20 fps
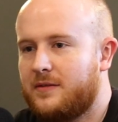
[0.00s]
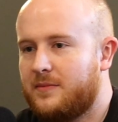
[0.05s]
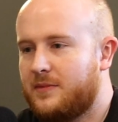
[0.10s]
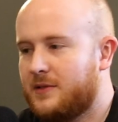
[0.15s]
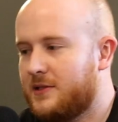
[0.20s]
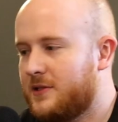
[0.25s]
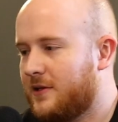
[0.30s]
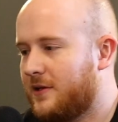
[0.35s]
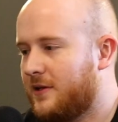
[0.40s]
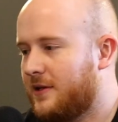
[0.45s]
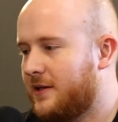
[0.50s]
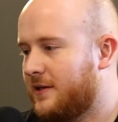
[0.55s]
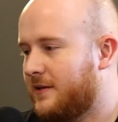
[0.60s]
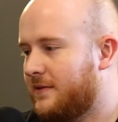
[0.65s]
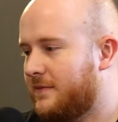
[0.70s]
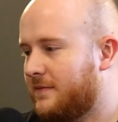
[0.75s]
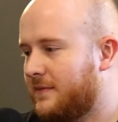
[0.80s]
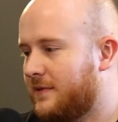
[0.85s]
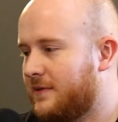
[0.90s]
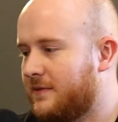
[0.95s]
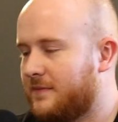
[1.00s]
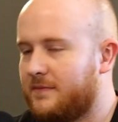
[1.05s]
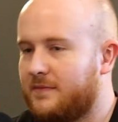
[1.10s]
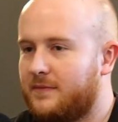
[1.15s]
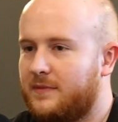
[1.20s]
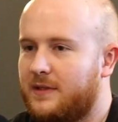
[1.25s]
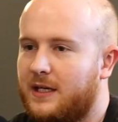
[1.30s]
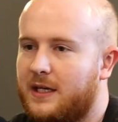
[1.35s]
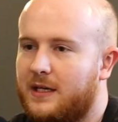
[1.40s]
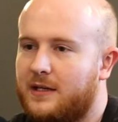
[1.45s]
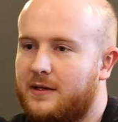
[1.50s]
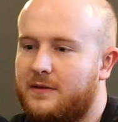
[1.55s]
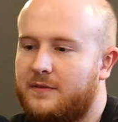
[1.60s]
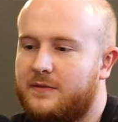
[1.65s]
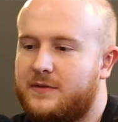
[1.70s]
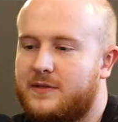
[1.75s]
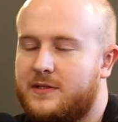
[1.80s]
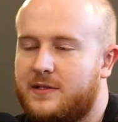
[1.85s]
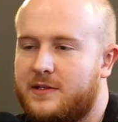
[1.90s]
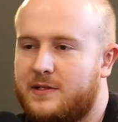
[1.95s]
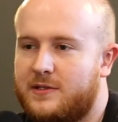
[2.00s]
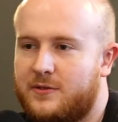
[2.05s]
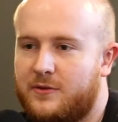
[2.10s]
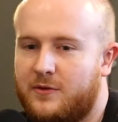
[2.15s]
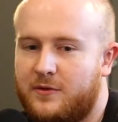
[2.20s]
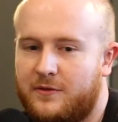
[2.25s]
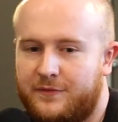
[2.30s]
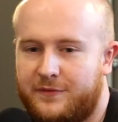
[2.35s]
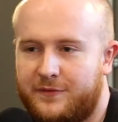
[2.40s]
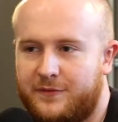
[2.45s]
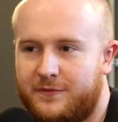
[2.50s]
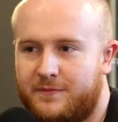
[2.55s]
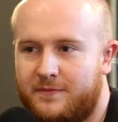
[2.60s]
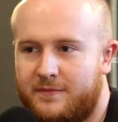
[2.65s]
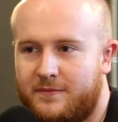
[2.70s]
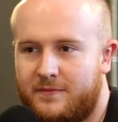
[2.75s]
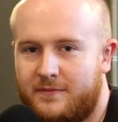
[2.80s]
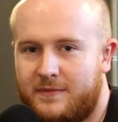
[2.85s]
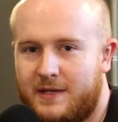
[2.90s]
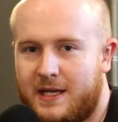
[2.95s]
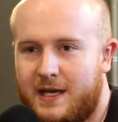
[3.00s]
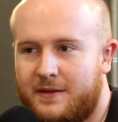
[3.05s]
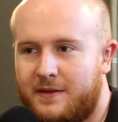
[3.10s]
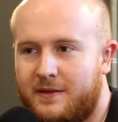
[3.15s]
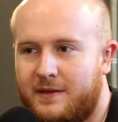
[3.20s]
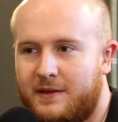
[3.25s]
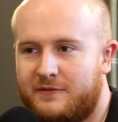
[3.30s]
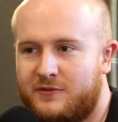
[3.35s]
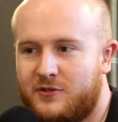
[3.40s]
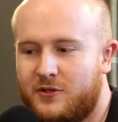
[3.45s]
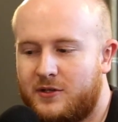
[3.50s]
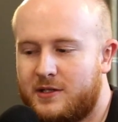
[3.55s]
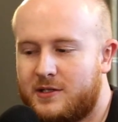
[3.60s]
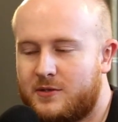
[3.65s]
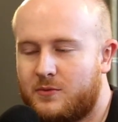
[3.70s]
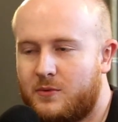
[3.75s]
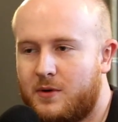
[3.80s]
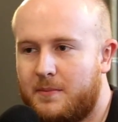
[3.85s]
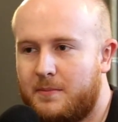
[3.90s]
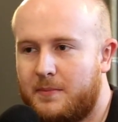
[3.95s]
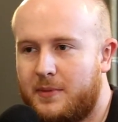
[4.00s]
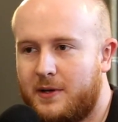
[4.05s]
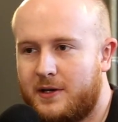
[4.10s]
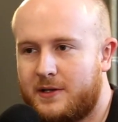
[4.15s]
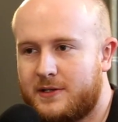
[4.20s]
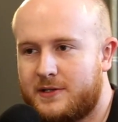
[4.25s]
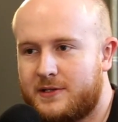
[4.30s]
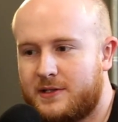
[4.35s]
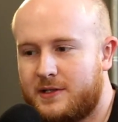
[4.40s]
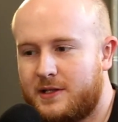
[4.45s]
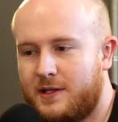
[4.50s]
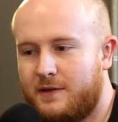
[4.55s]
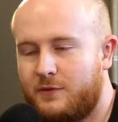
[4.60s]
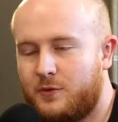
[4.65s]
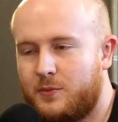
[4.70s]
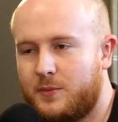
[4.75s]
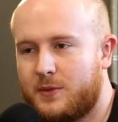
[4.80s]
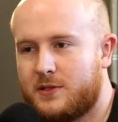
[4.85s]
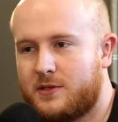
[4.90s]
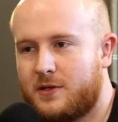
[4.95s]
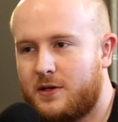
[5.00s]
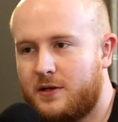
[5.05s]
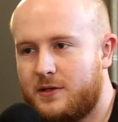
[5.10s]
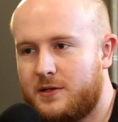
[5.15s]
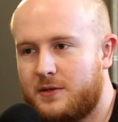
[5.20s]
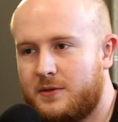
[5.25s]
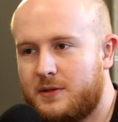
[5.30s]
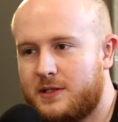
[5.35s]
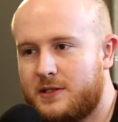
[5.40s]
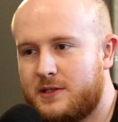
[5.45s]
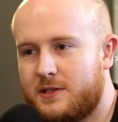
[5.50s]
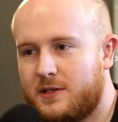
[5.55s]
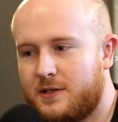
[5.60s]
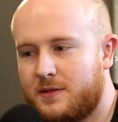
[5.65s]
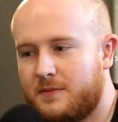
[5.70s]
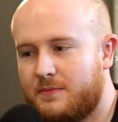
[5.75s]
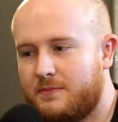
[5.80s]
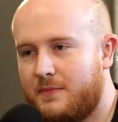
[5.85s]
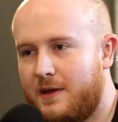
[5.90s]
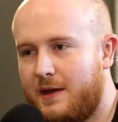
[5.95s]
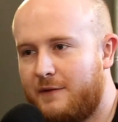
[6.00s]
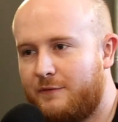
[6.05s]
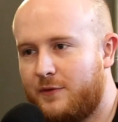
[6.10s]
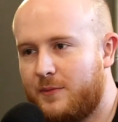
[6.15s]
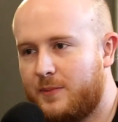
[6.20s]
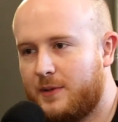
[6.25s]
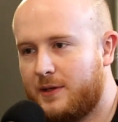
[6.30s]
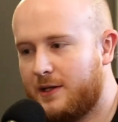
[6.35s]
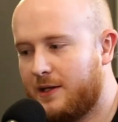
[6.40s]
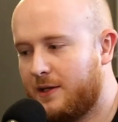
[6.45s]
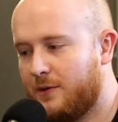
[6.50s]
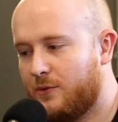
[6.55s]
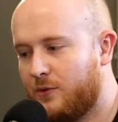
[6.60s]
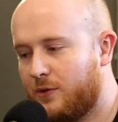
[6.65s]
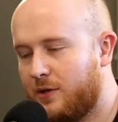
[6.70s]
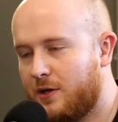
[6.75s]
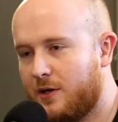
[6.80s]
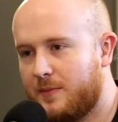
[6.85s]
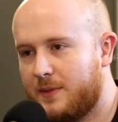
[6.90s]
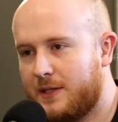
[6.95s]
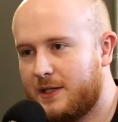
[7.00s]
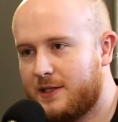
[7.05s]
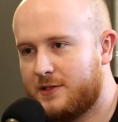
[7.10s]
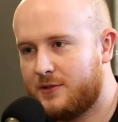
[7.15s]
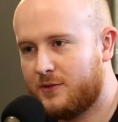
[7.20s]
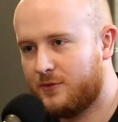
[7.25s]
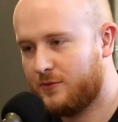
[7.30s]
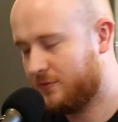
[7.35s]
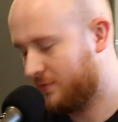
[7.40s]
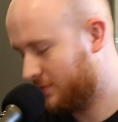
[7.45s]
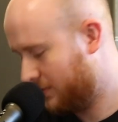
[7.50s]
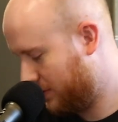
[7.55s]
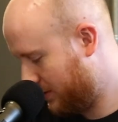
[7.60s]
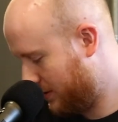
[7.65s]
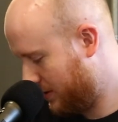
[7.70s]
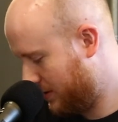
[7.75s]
But it's like, yeah, it's sort of, now that they've done it to one person, they've almost got to do it to everybody or nobody at all.